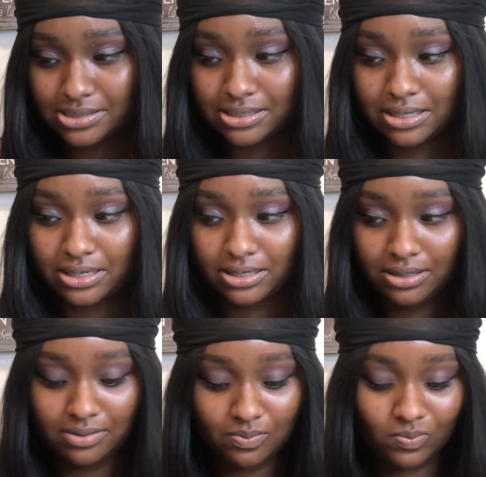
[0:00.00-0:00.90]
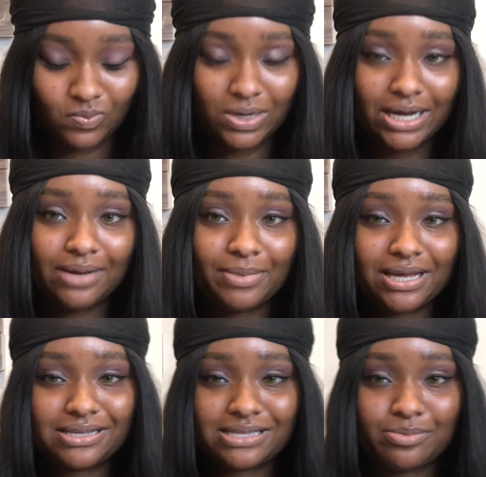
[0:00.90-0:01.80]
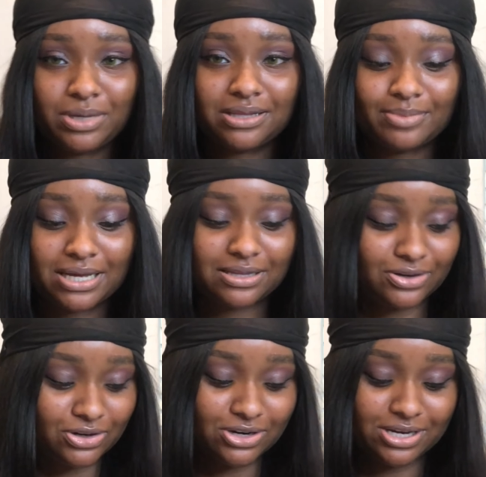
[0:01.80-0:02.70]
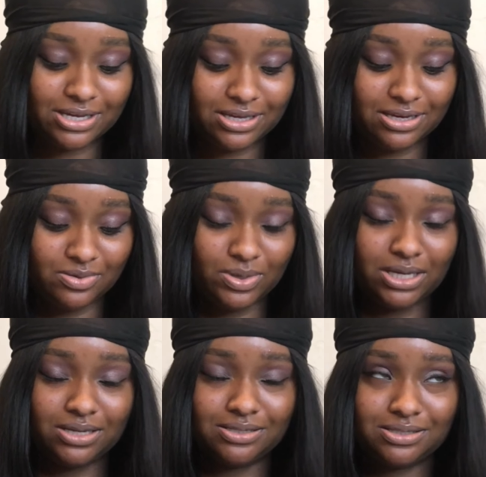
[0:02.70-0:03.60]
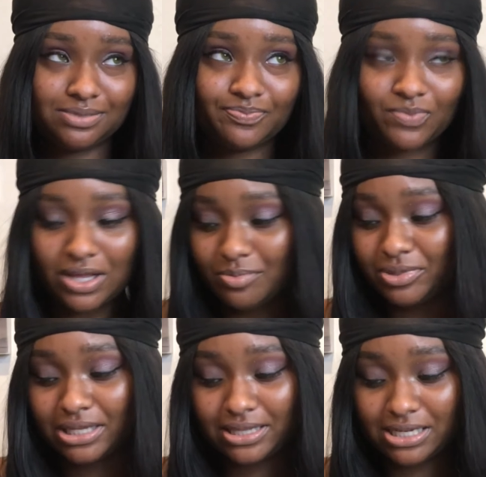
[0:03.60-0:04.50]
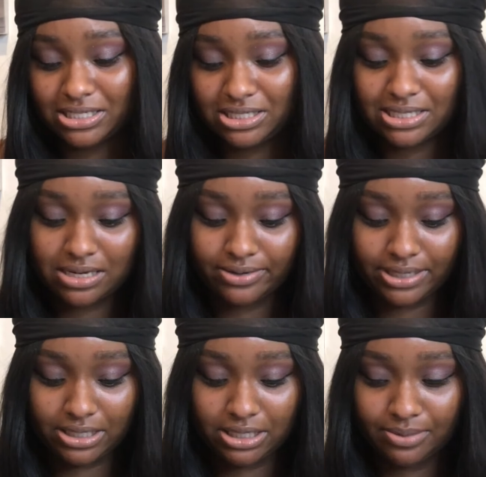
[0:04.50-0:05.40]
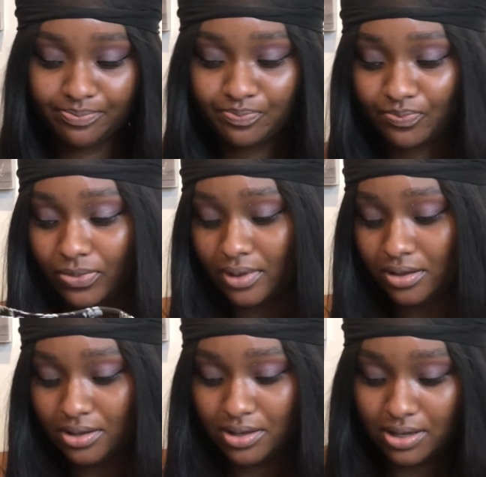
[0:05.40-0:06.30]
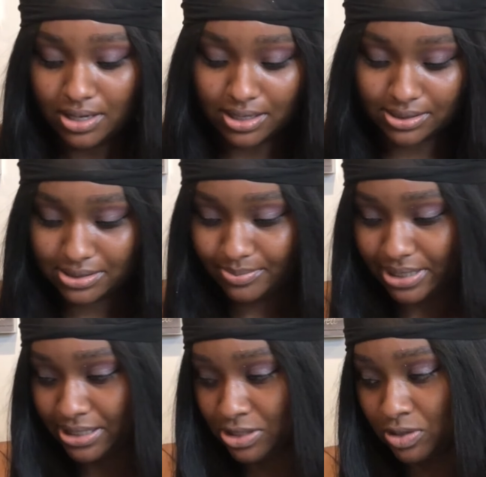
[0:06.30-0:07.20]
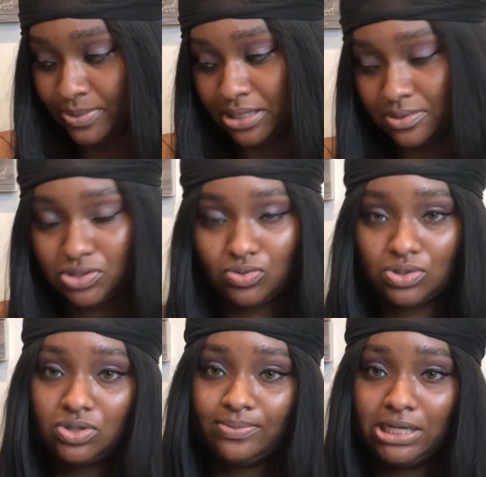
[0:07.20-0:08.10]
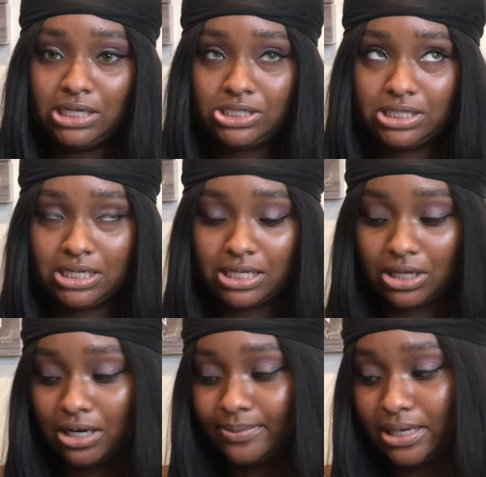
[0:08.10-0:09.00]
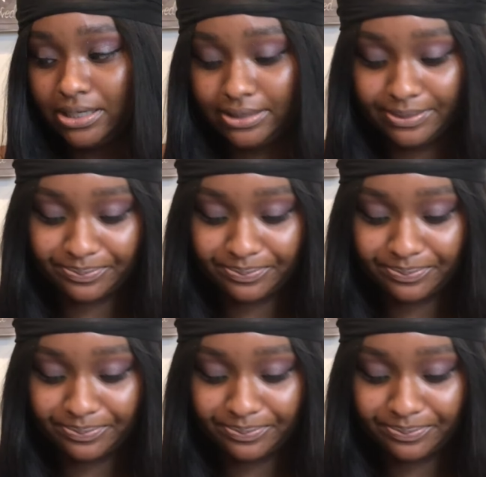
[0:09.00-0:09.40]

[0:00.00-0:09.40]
Like, why am I examining the bag that hard anyways? But like, that's just how I am. And somebody told me I was doing too much and I thought about it.